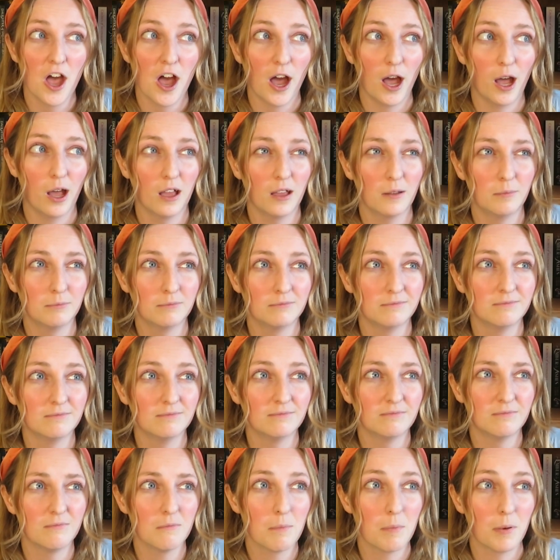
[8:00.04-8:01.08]

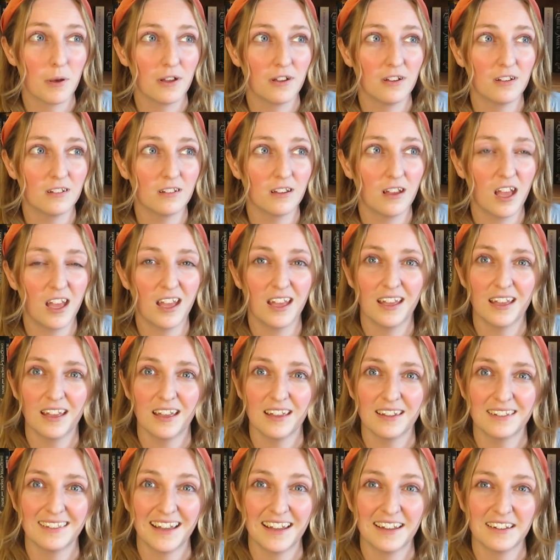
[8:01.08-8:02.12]
But
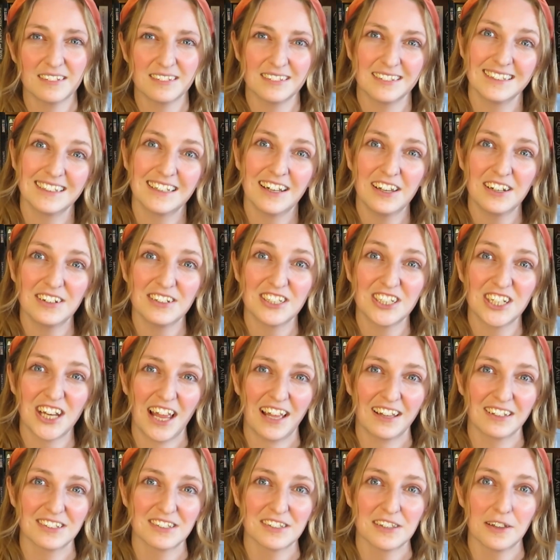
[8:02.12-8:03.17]
that it kind of
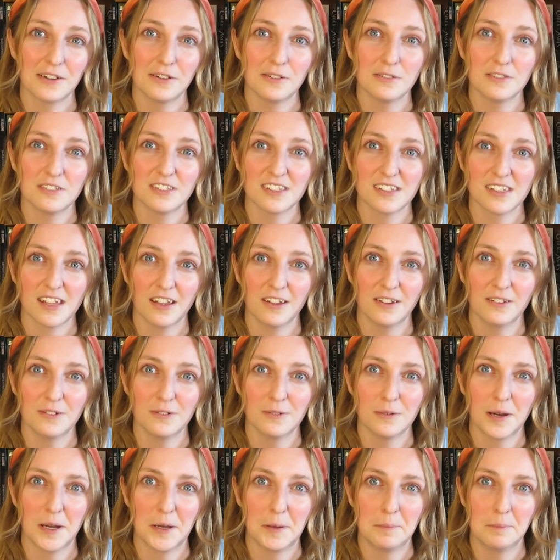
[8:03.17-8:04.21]
checks though.
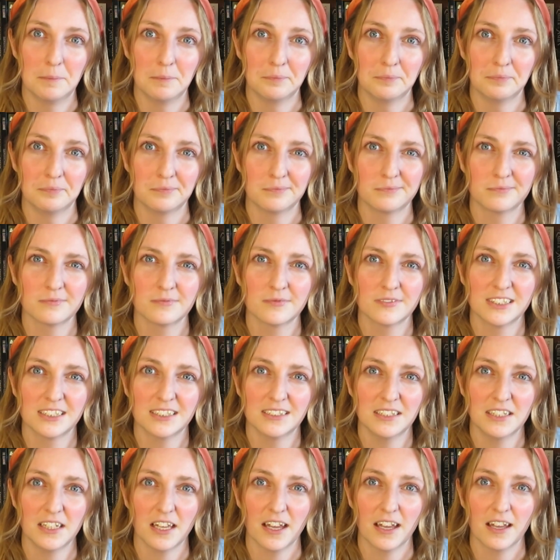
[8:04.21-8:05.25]
So
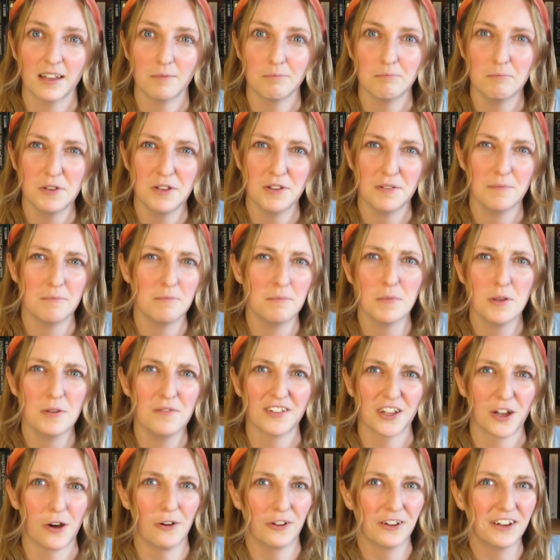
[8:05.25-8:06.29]

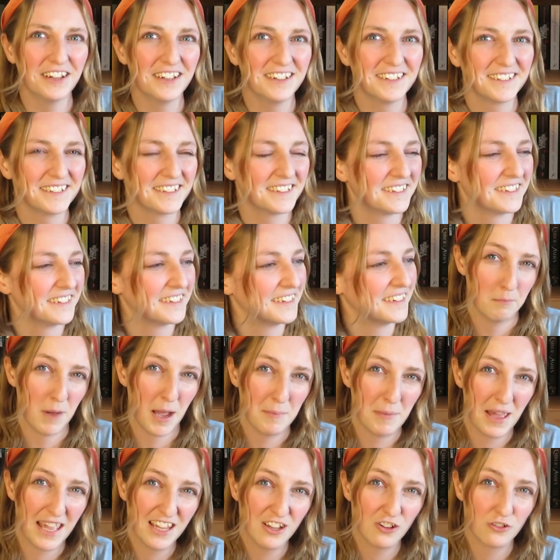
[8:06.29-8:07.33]
moving on. My
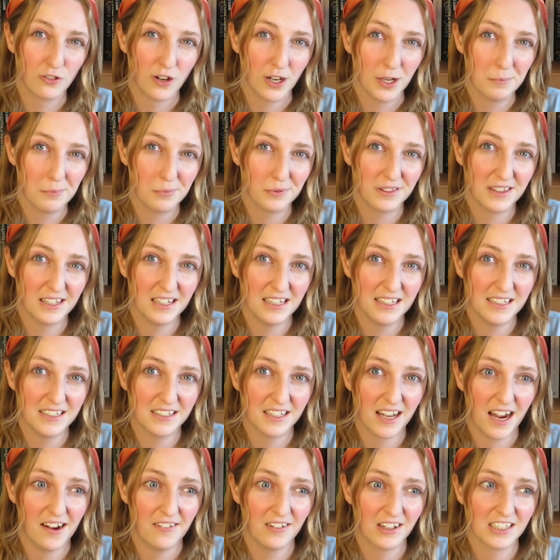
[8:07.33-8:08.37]
main gripe with the lead
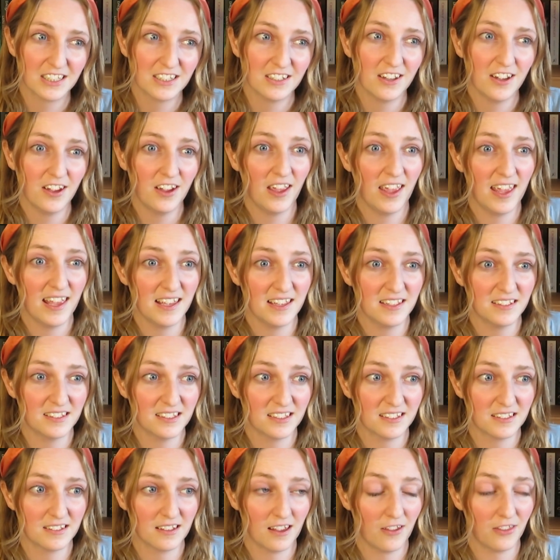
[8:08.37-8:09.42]
character
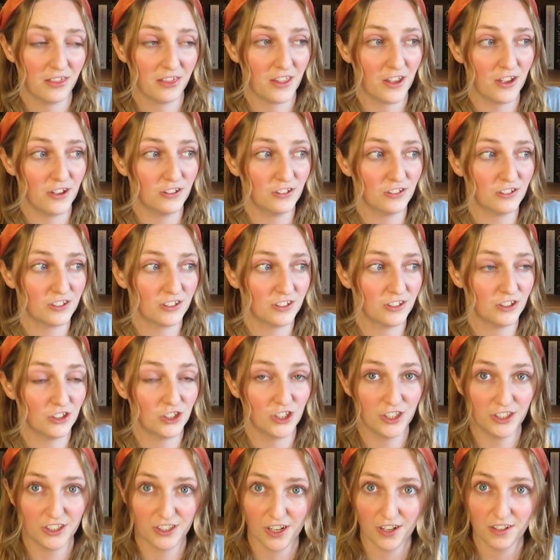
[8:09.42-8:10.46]
is that
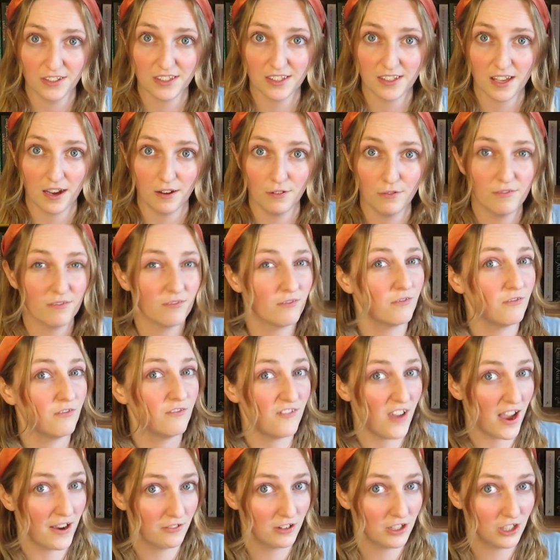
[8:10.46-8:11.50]
she starts out
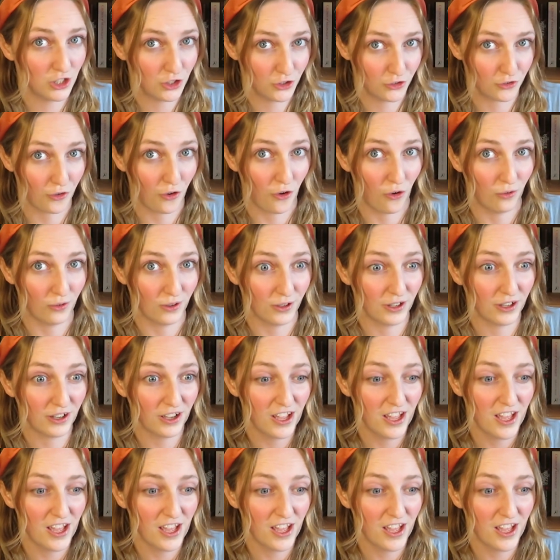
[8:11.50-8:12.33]
very strong.